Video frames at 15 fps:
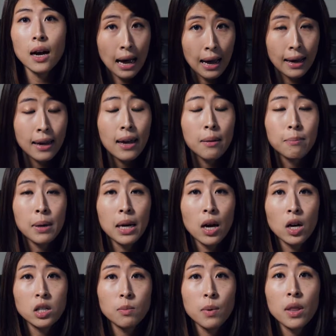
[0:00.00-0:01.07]
I and my
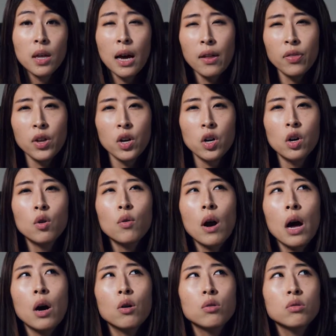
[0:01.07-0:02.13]
husband got there
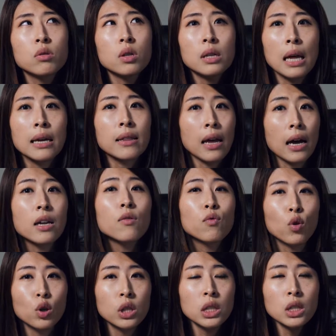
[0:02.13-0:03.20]
around like
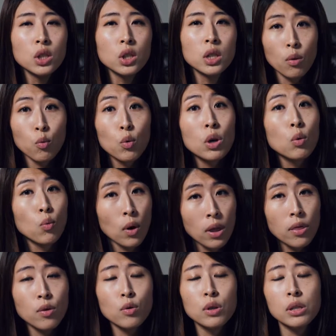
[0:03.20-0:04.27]
9:40ish. We
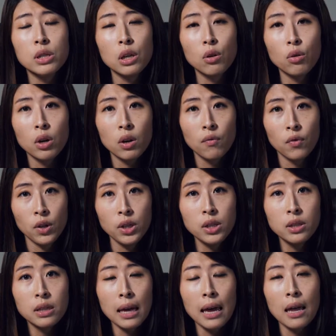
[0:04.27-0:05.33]
went through the security
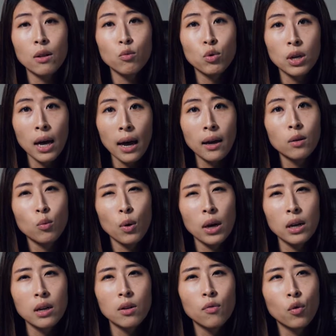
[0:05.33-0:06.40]
first and we had
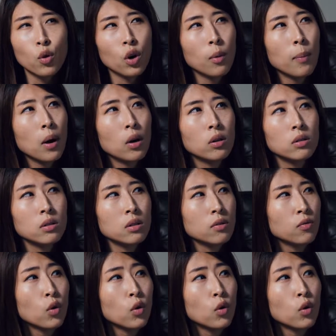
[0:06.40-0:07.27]
waited for about